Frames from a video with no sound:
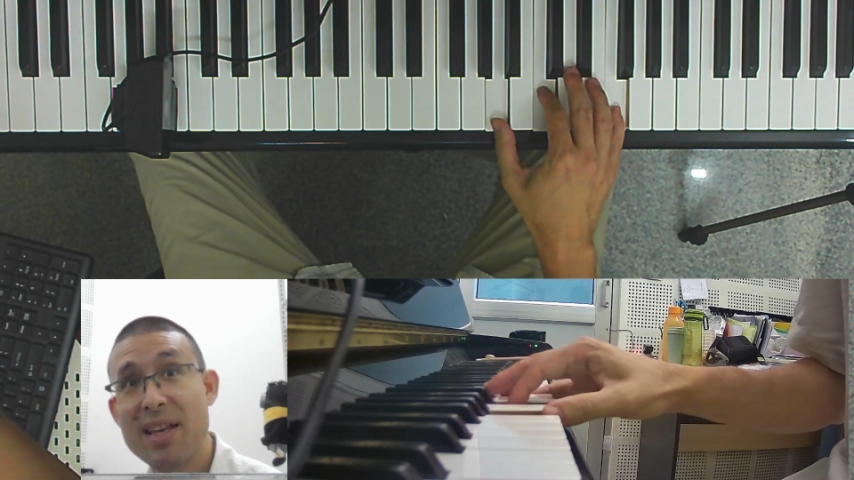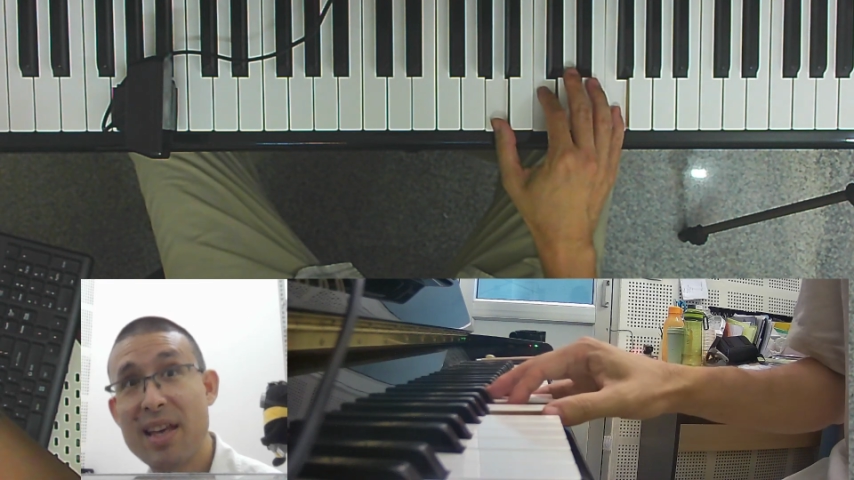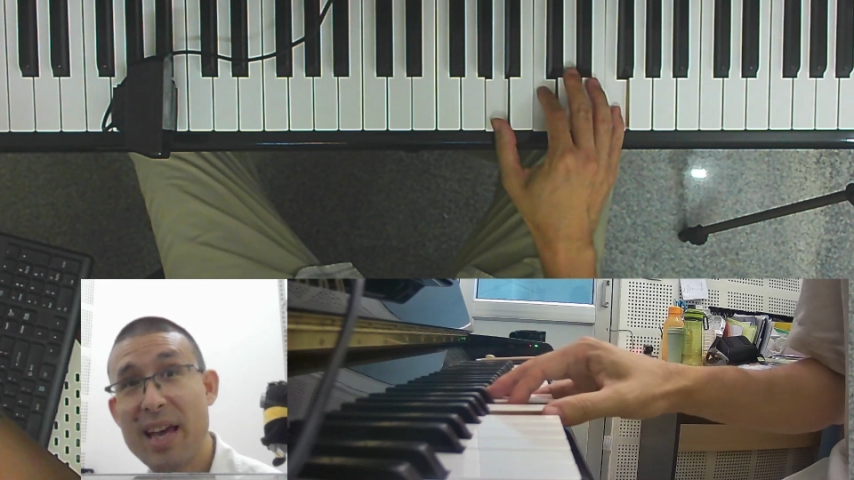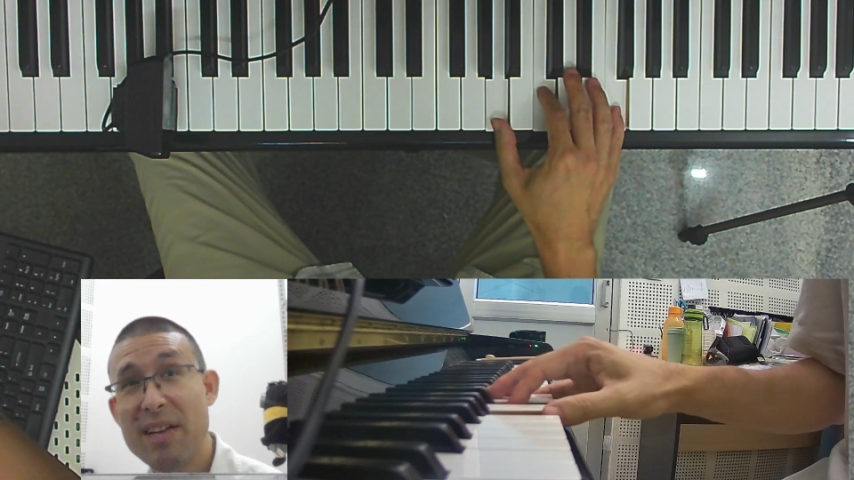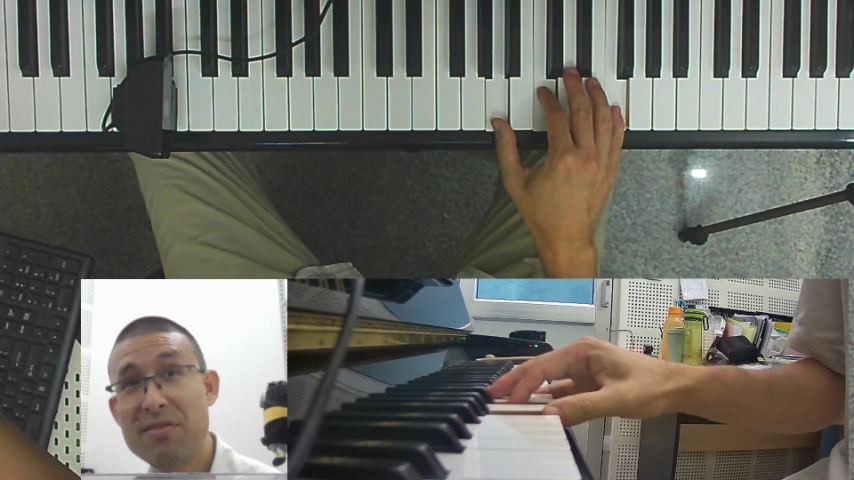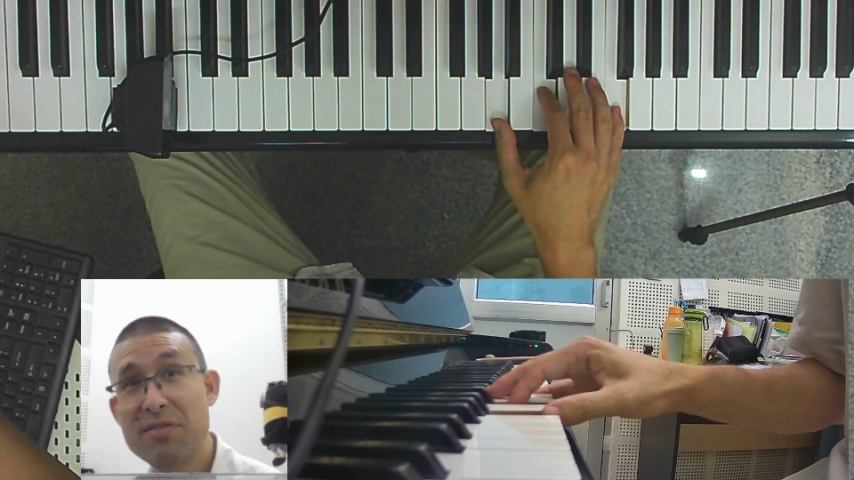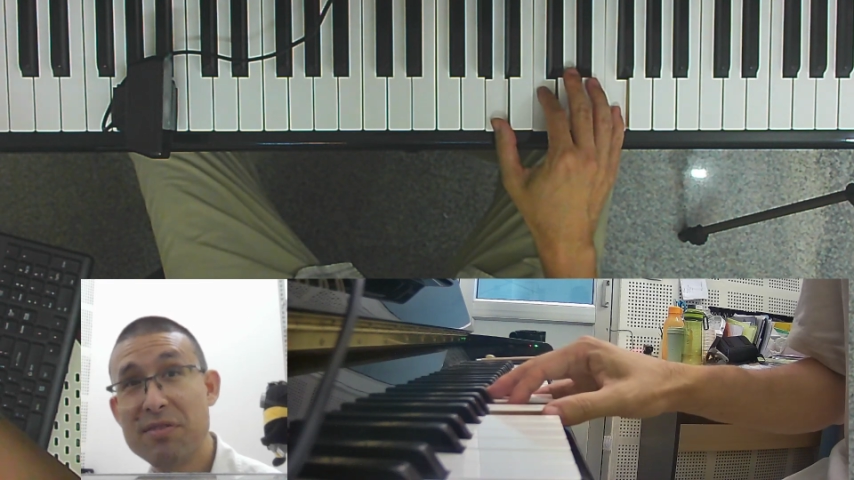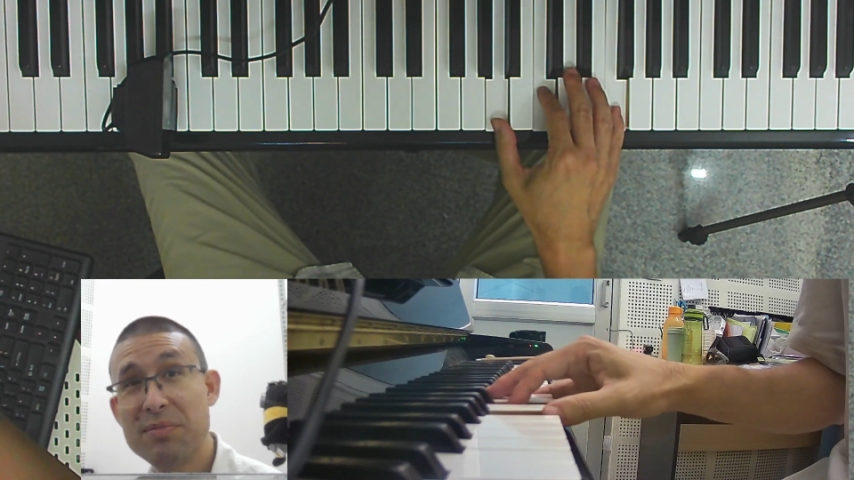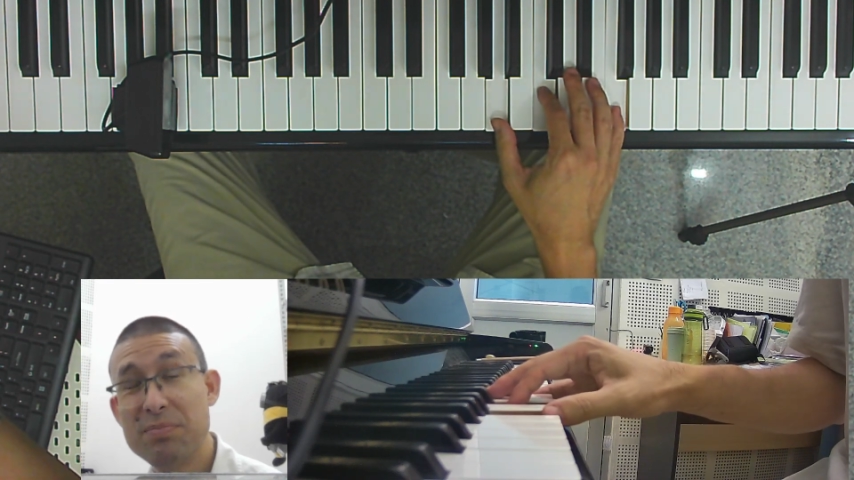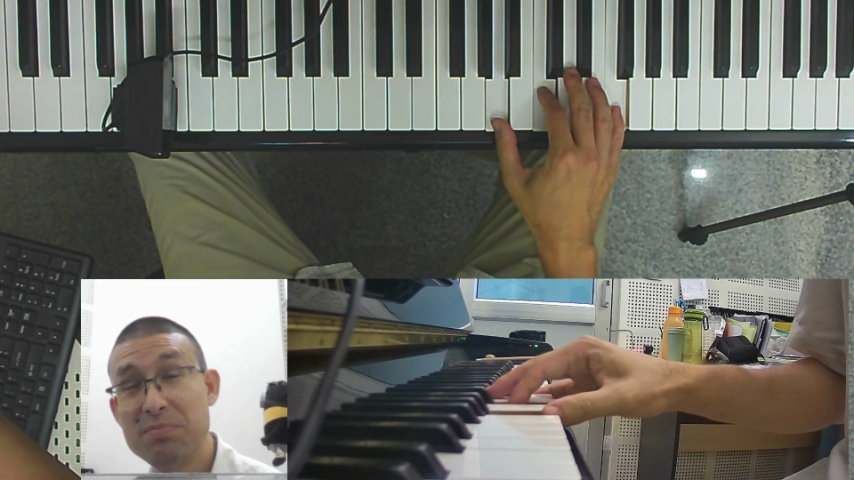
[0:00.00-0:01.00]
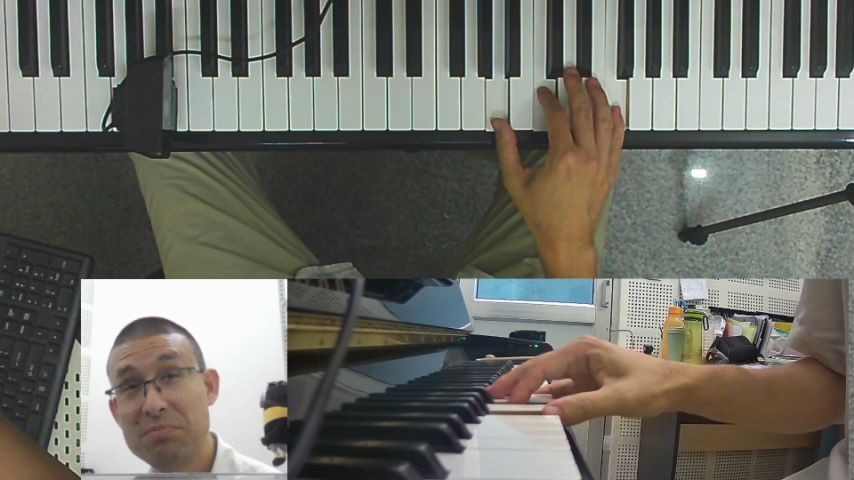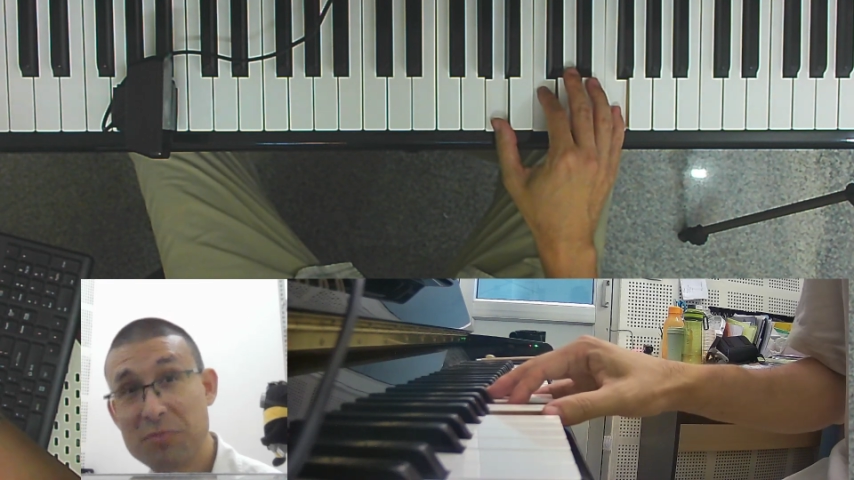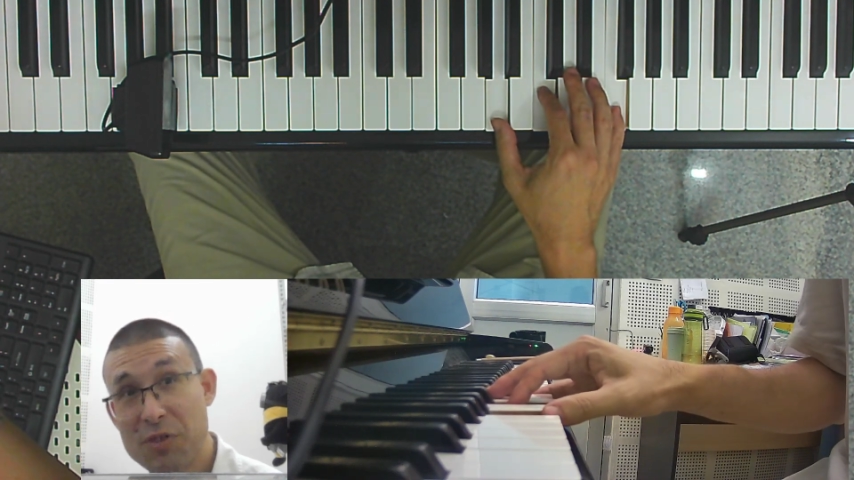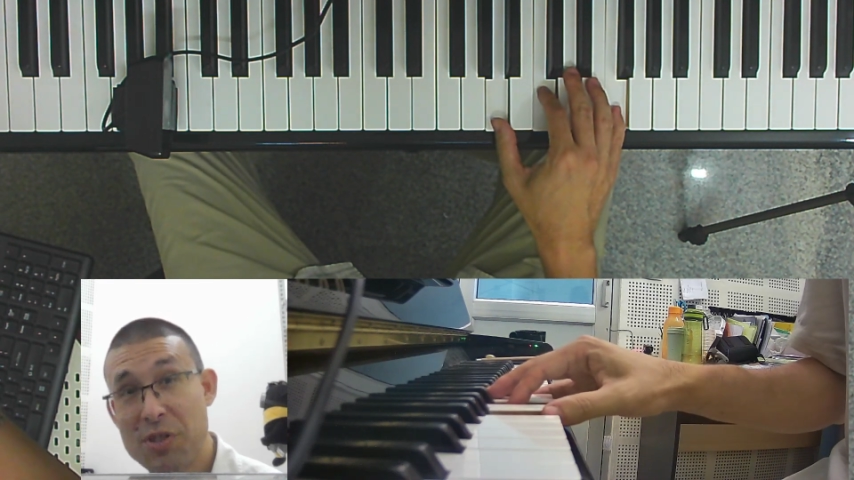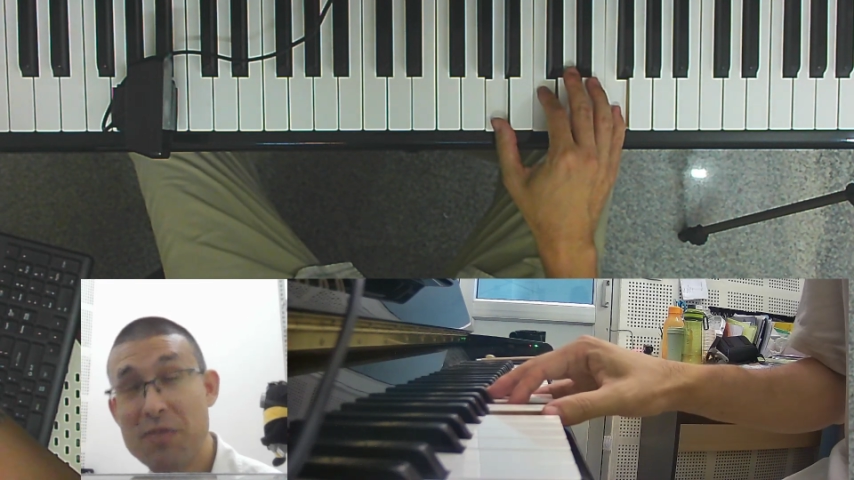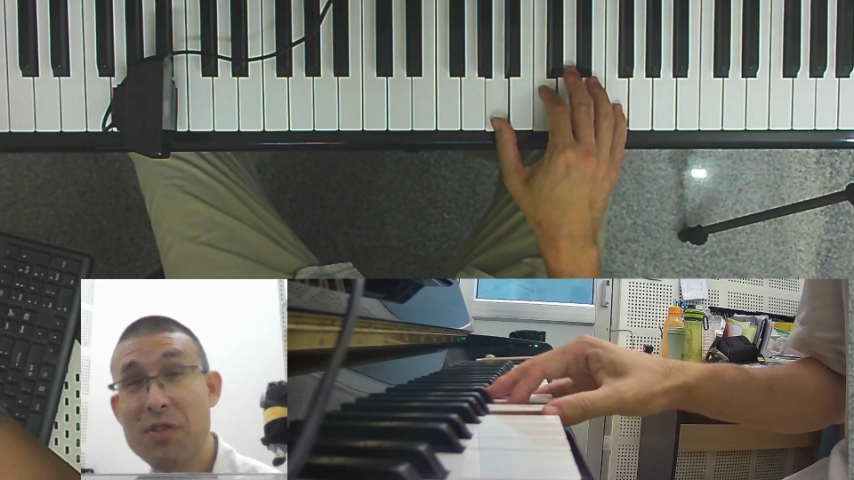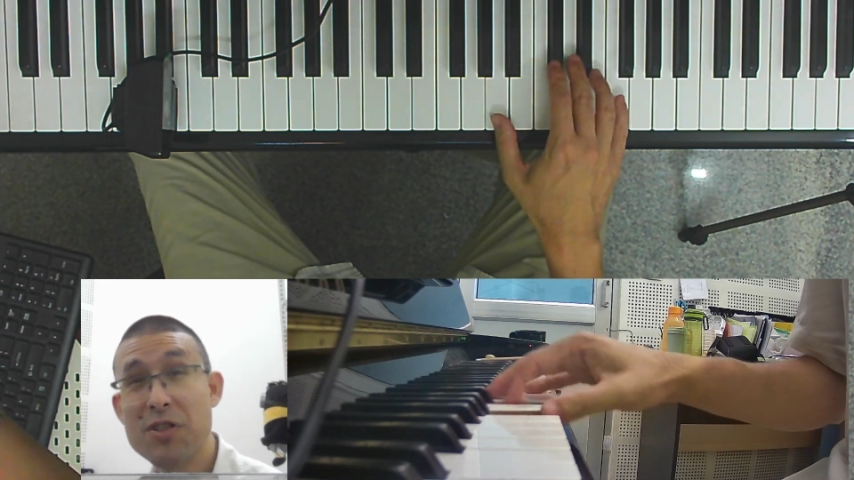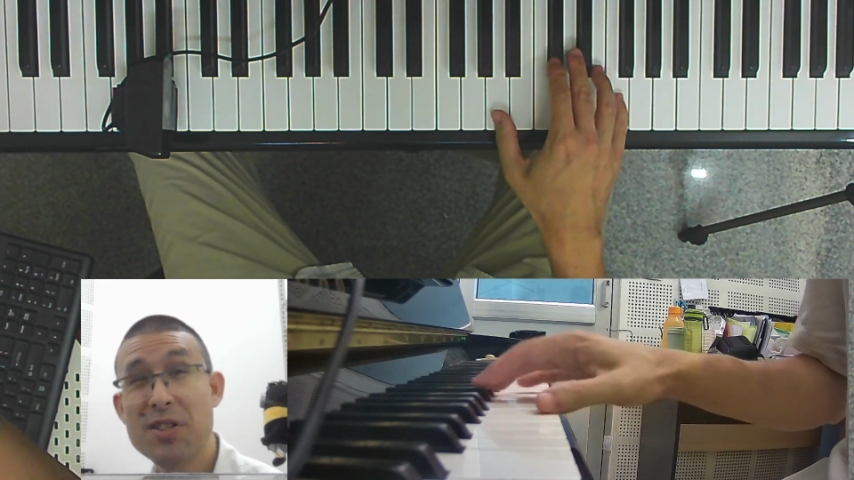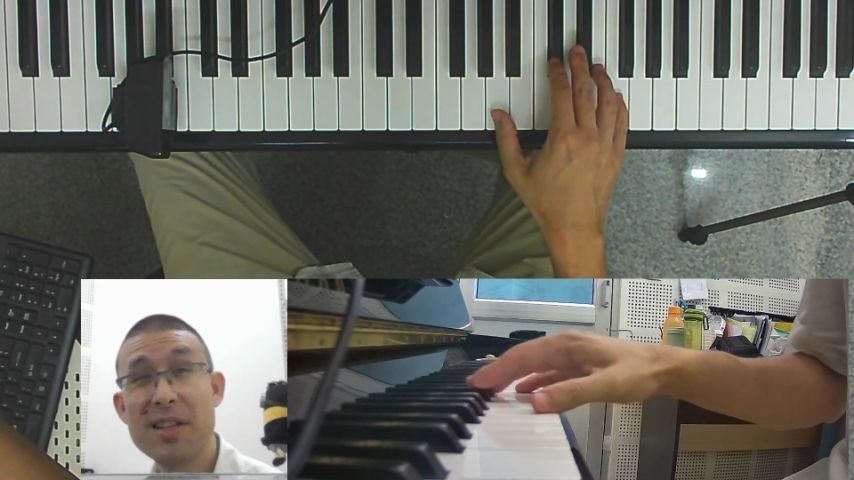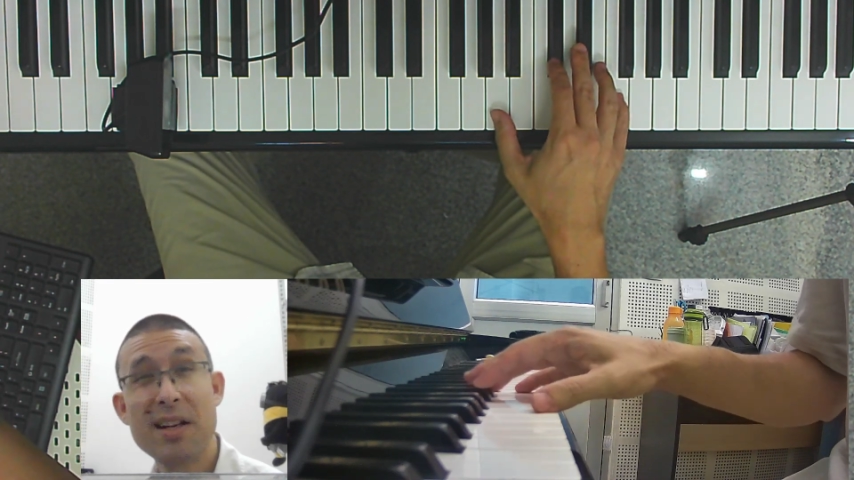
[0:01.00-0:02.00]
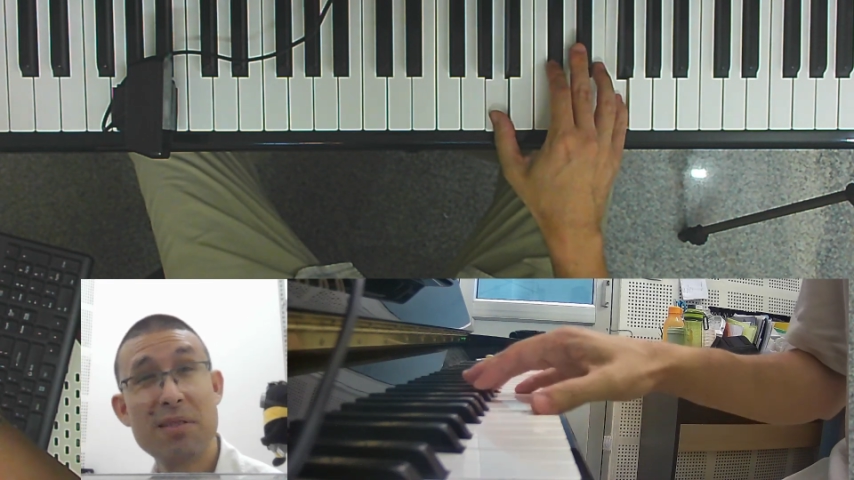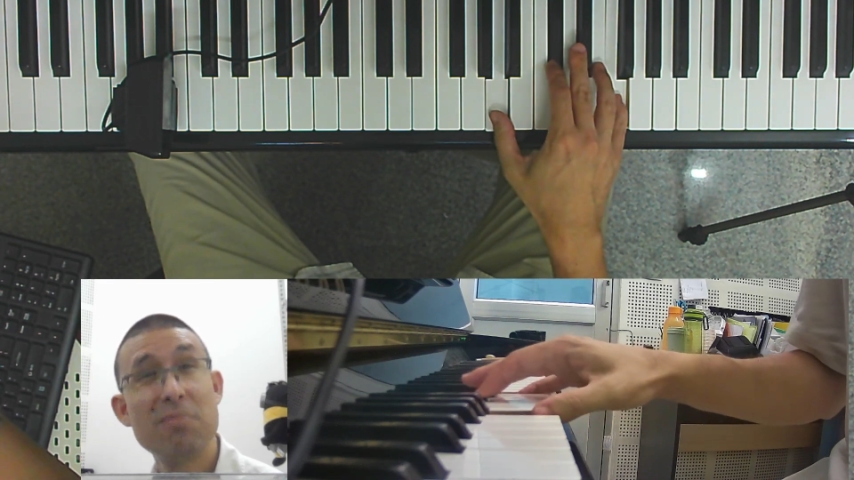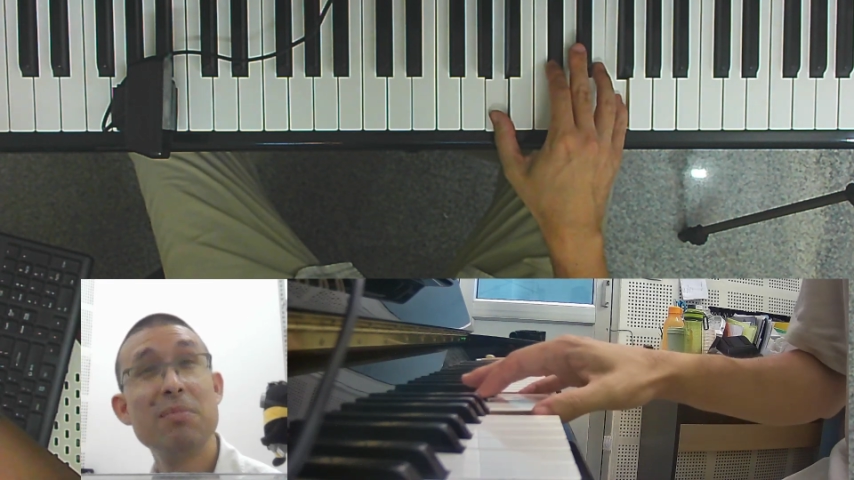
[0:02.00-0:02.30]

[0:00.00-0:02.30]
F first inversion, then